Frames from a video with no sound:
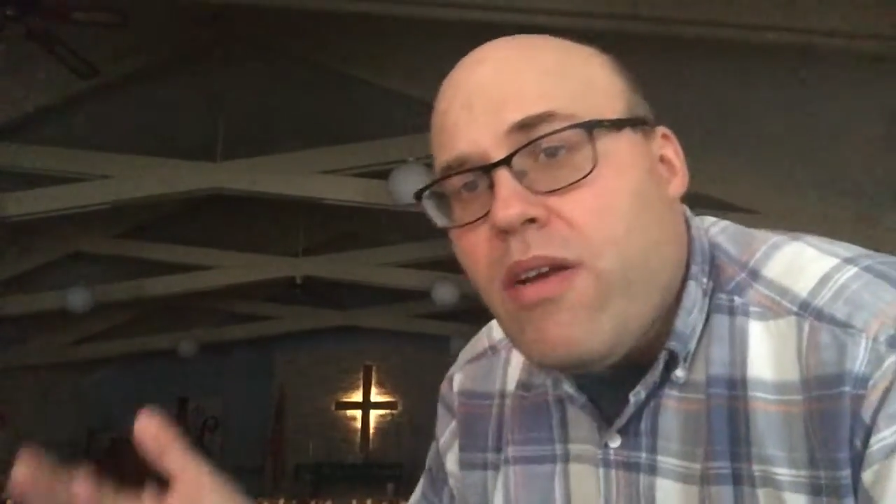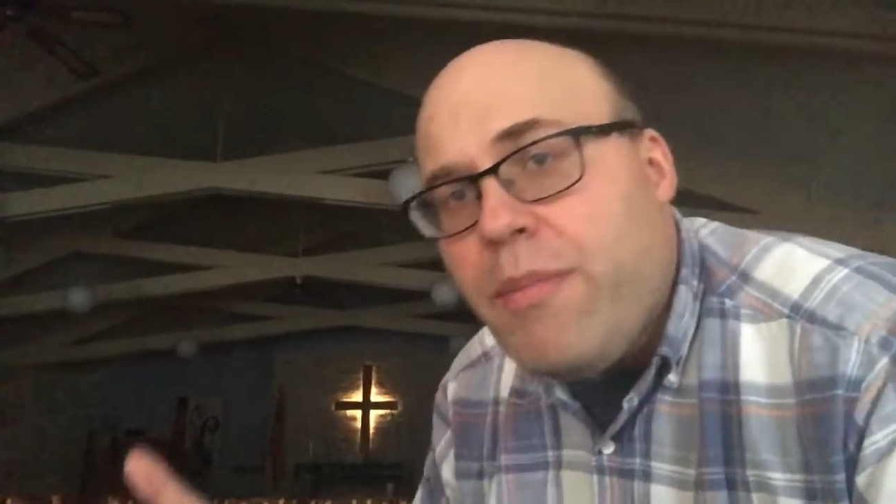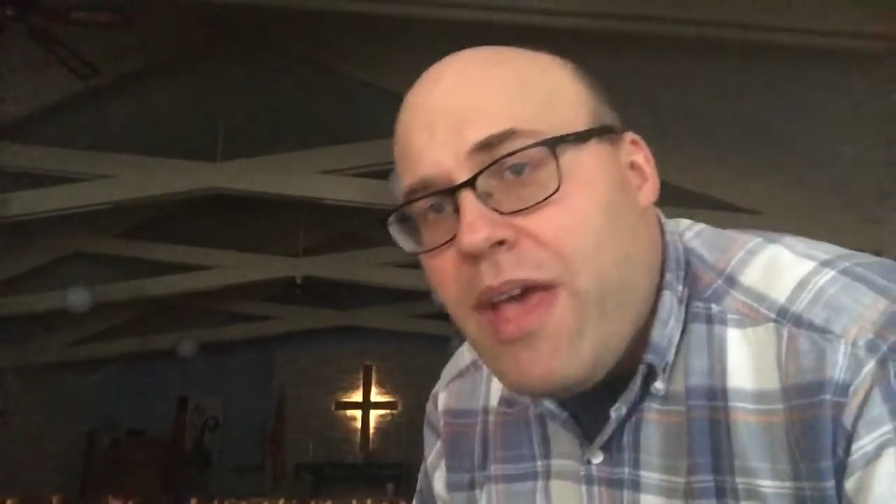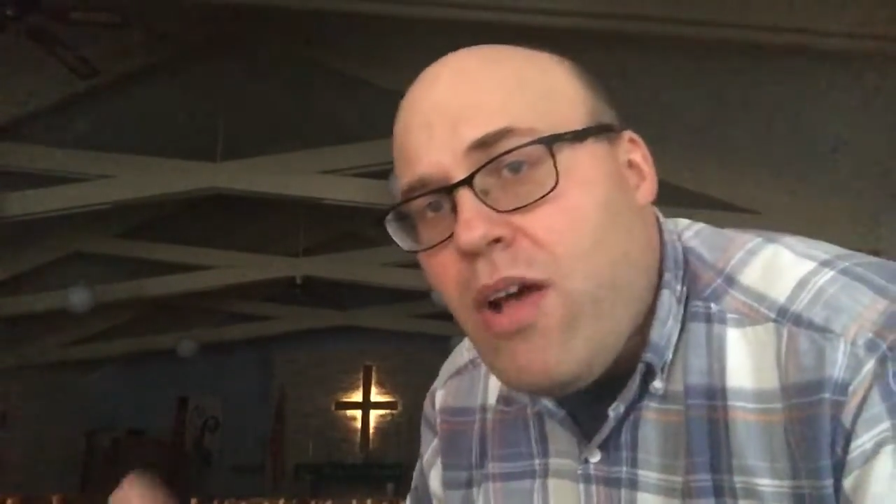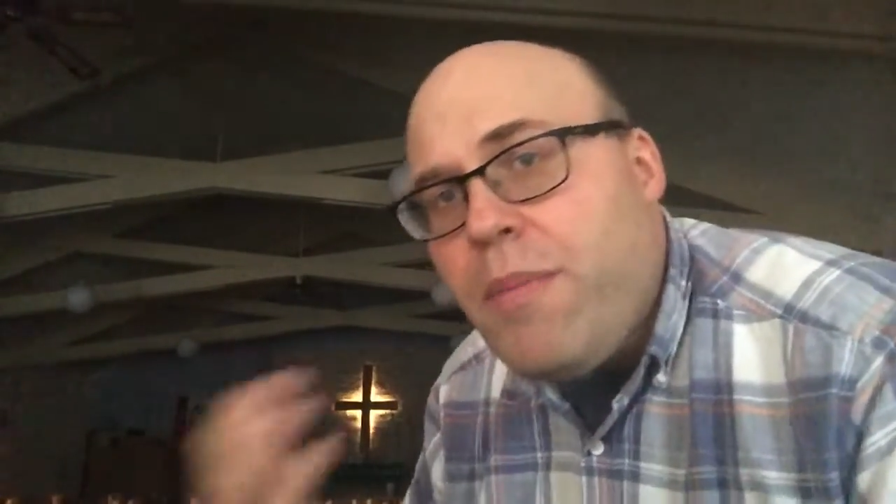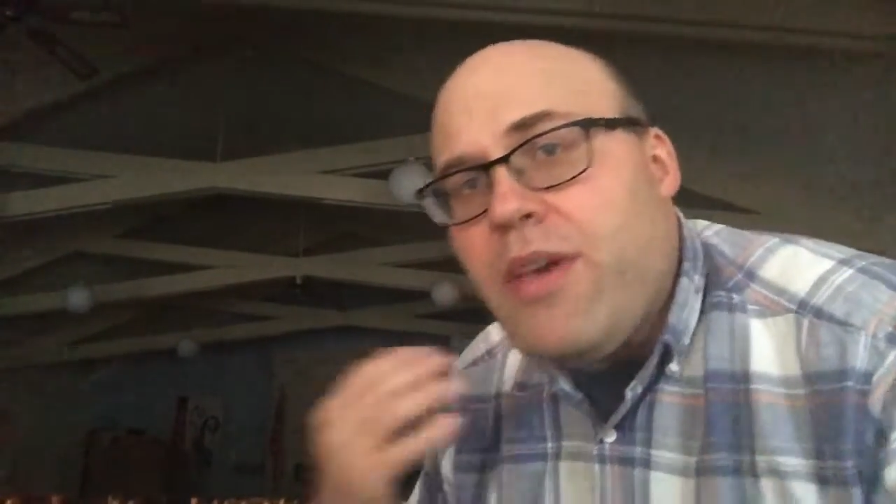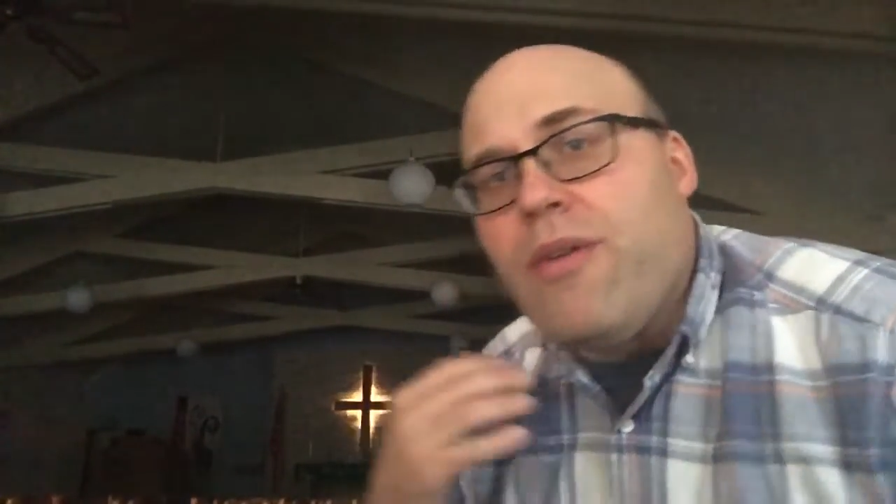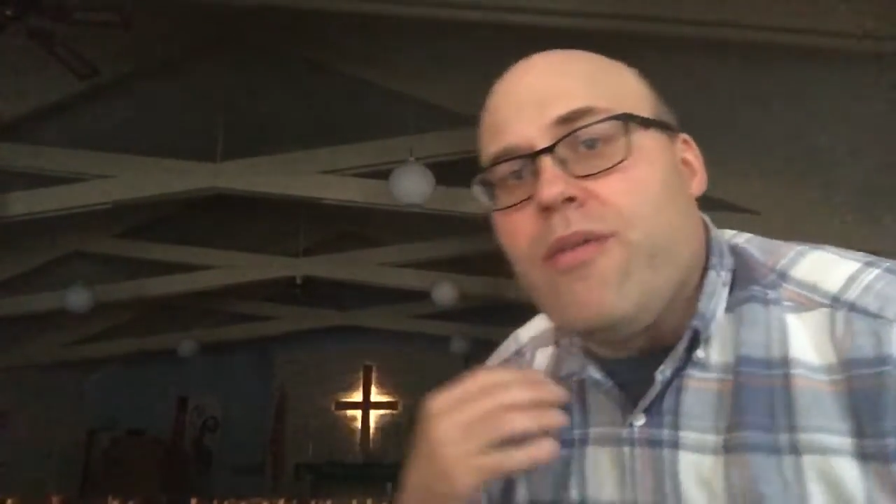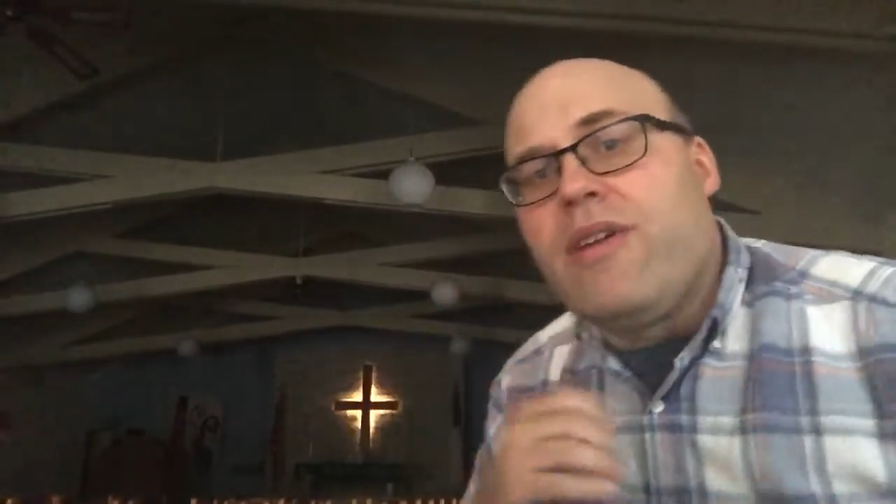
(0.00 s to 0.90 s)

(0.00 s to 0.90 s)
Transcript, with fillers: let me help you.